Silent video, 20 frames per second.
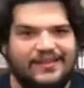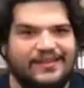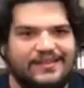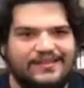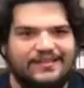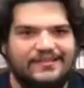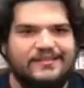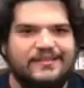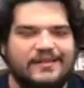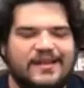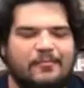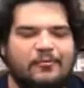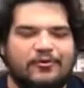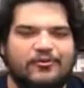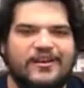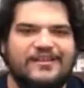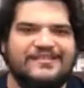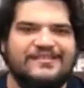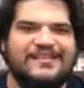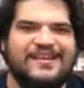Couple great
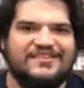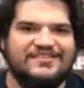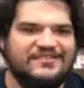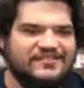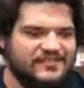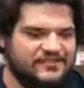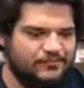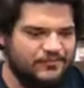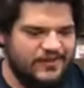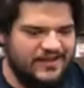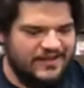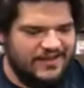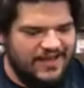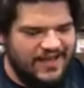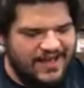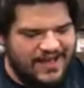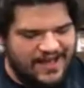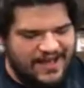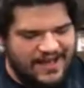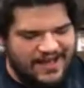selections this week.
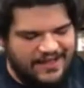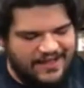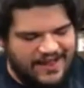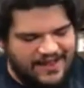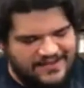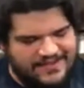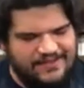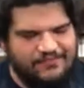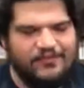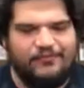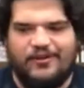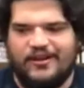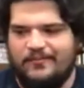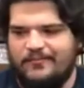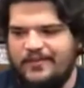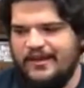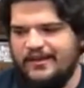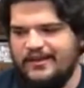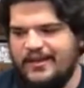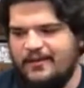I definitely recommend
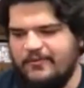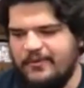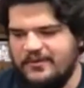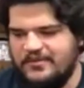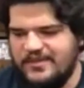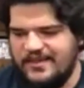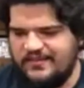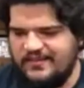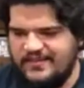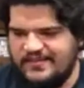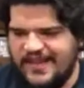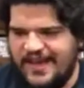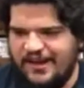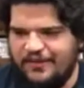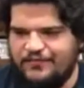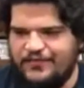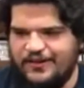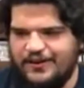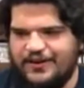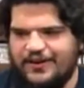and checking these out if
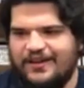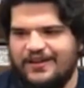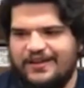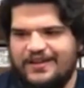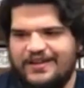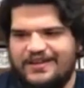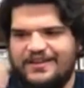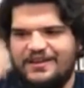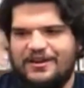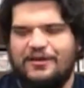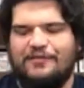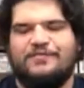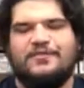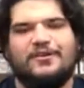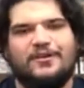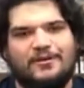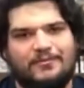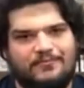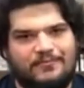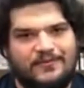you're
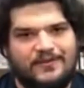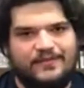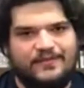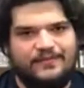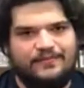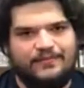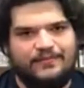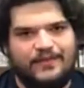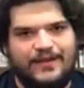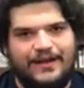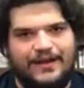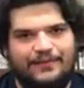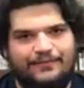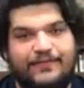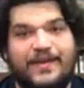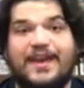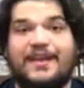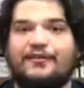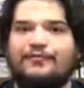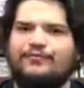a fan
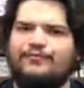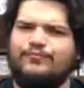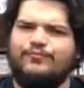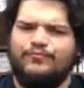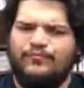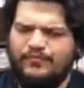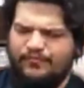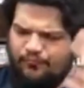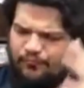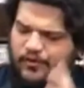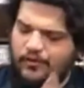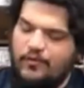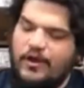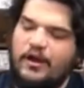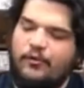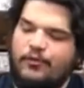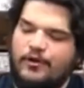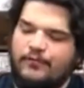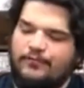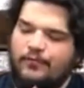of
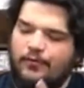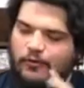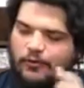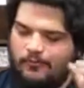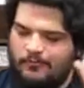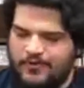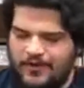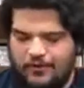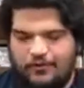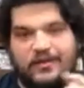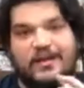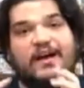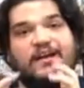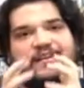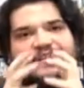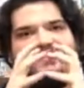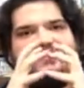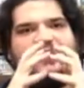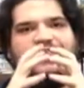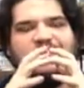wonderful,
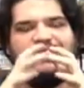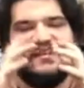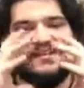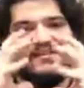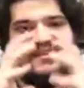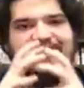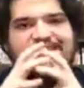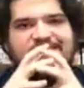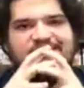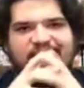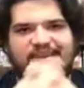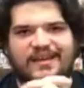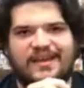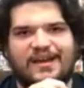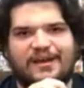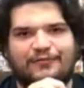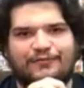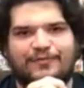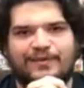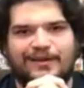condensing of
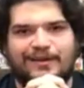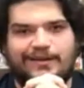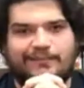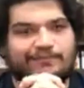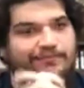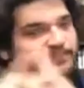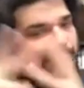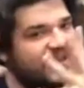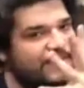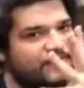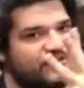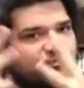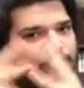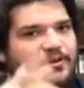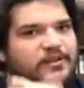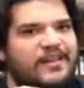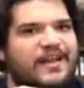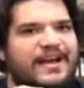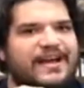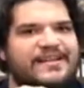famous
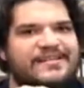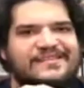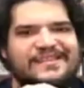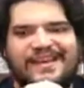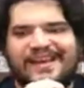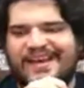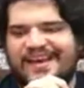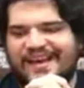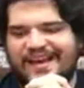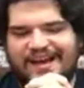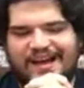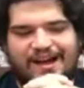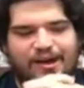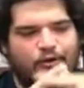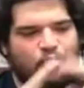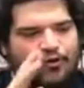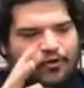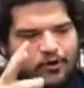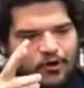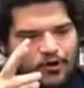storylines, or